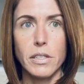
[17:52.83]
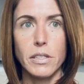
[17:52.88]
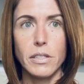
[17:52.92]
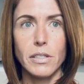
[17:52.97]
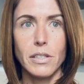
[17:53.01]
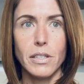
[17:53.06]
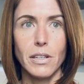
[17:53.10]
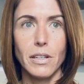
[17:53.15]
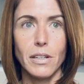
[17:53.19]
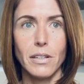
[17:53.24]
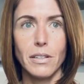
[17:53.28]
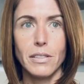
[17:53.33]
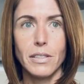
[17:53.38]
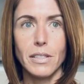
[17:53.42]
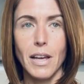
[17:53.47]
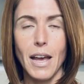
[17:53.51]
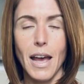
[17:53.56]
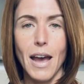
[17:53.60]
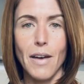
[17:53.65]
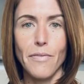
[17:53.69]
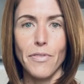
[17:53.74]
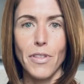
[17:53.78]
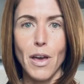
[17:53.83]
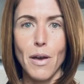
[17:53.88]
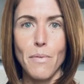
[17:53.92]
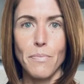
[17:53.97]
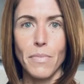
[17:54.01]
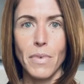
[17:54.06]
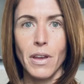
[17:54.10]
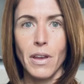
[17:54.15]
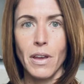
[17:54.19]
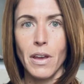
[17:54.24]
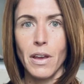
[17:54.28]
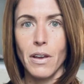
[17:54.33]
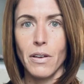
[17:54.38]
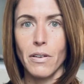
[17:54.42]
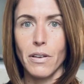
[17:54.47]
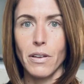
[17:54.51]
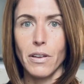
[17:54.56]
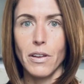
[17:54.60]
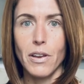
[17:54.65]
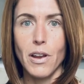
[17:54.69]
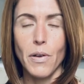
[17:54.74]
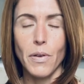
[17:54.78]
To have them
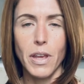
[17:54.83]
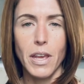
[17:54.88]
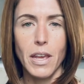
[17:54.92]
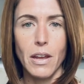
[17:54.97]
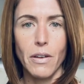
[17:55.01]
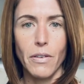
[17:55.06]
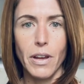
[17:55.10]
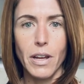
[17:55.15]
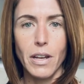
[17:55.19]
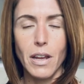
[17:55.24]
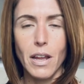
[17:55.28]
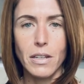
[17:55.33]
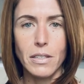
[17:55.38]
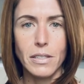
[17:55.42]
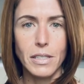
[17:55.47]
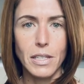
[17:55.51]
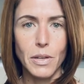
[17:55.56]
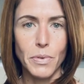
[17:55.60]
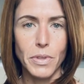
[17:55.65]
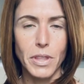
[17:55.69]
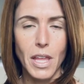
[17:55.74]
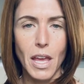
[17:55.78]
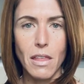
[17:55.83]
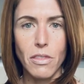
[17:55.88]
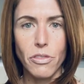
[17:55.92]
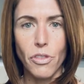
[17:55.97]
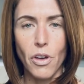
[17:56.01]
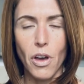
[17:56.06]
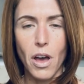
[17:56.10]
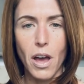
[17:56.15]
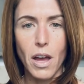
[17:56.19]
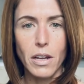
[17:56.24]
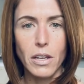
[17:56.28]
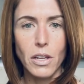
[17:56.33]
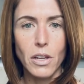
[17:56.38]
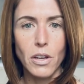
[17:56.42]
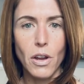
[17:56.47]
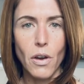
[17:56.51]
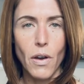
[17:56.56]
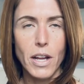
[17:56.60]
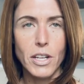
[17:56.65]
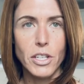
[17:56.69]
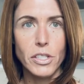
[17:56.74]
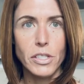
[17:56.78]
hear it and see what they thought.
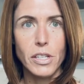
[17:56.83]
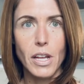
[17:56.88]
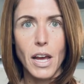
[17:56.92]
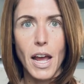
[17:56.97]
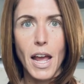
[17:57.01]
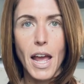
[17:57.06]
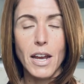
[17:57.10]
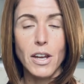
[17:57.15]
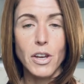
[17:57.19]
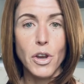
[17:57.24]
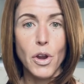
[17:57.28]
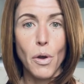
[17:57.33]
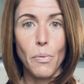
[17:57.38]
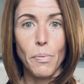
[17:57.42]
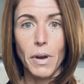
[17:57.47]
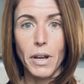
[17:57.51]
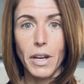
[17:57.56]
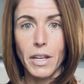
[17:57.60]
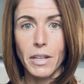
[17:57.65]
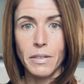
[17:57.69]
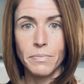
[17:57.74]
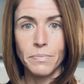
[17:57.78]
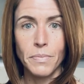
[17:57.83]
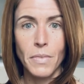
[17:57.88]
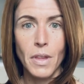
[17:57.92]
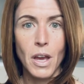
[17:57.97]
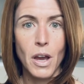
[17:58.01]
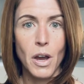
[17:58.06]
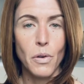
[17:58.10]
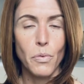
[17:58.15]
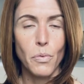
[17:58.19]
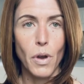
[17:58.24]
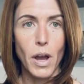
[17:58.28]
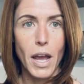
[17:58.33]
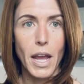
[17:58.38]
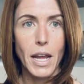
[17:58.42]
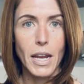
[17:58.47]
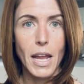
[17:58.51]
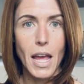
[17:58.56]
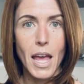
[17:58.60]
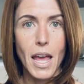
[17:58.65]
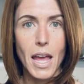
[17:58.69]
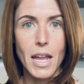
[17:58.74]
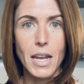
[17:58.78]
I had nobody, right?
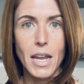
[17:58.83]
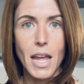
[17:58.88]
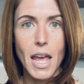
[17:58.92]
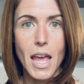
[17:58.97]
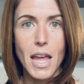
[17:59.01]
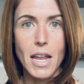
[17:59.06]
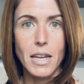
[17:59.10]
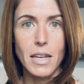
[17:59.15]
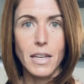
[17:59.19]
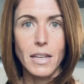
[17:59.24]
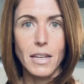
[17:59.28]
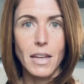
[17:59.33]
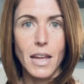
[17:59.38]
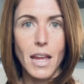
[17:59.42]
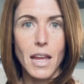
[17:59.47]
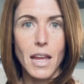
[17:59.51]
And